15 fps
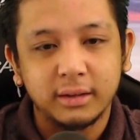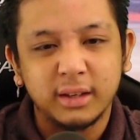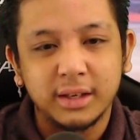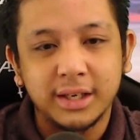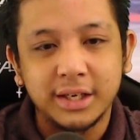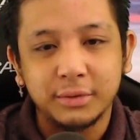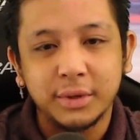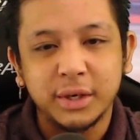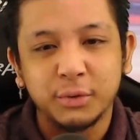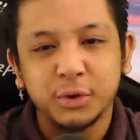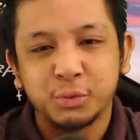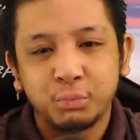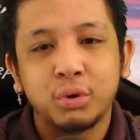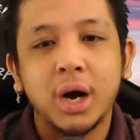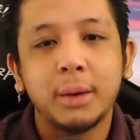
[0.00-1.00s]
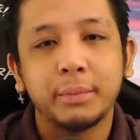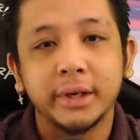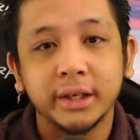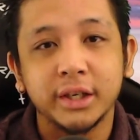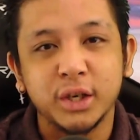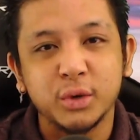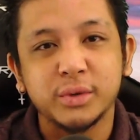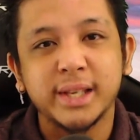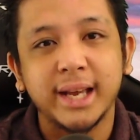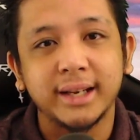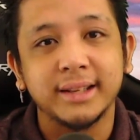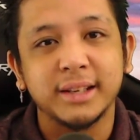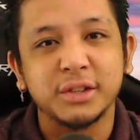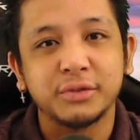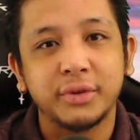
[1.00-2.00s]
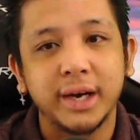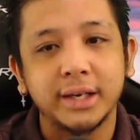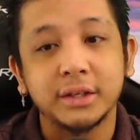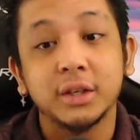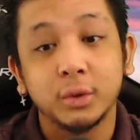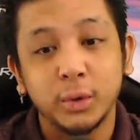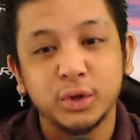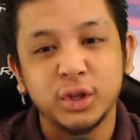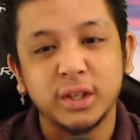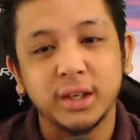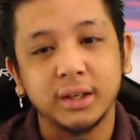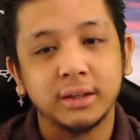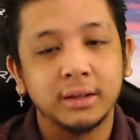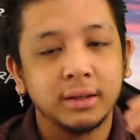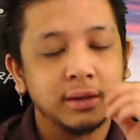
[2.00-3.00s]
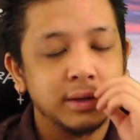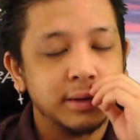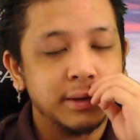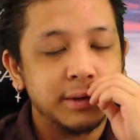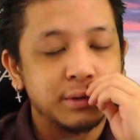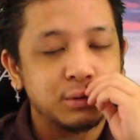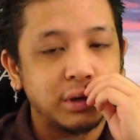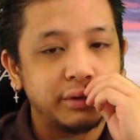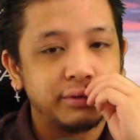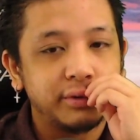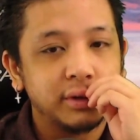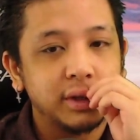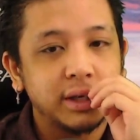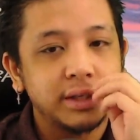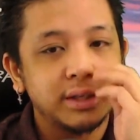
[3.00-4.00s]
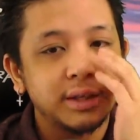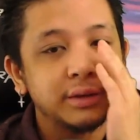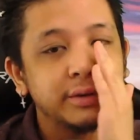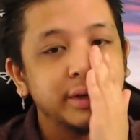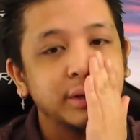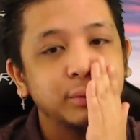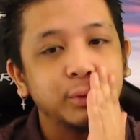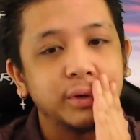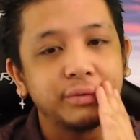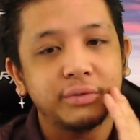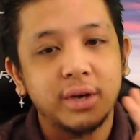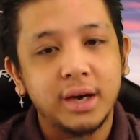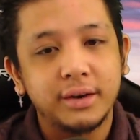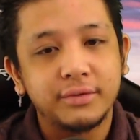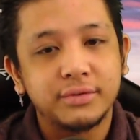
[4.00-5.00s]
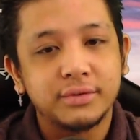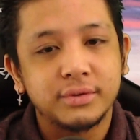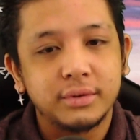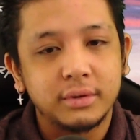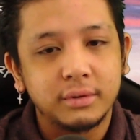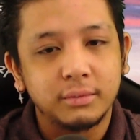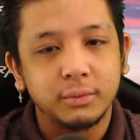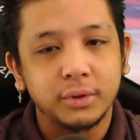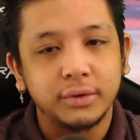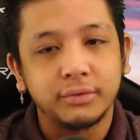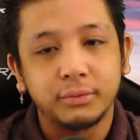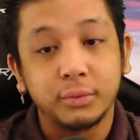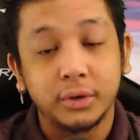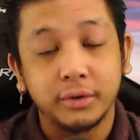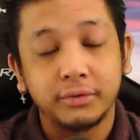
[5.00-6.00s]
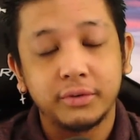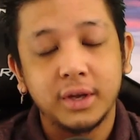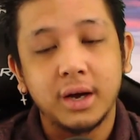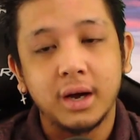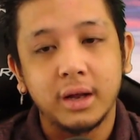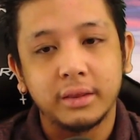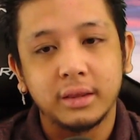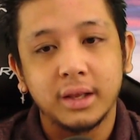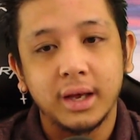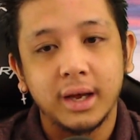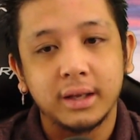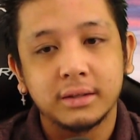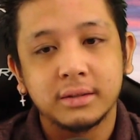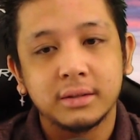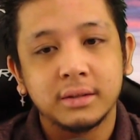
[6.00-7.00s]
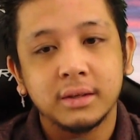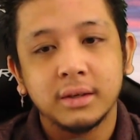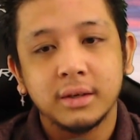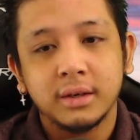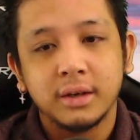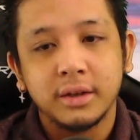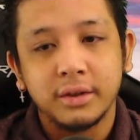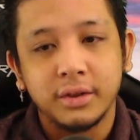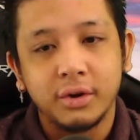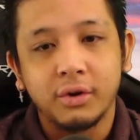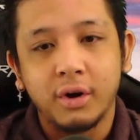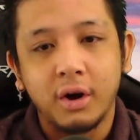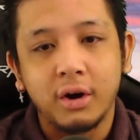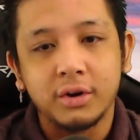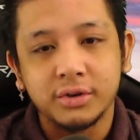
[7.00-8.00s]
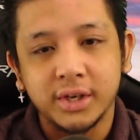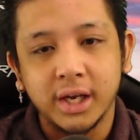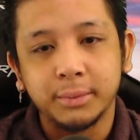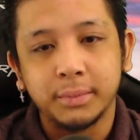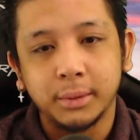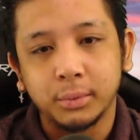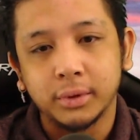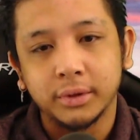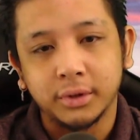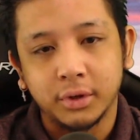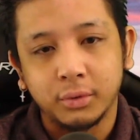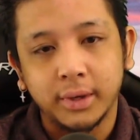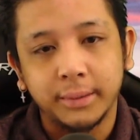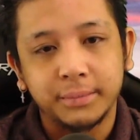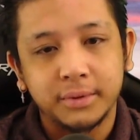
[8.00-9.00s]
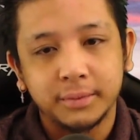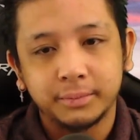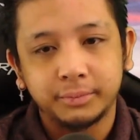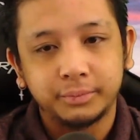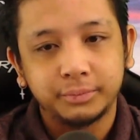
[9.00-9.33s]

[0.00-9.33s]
he was probably going to use that in this fight, which he did. So I feel like Tyrion would have thought that there are dead people in the crypt.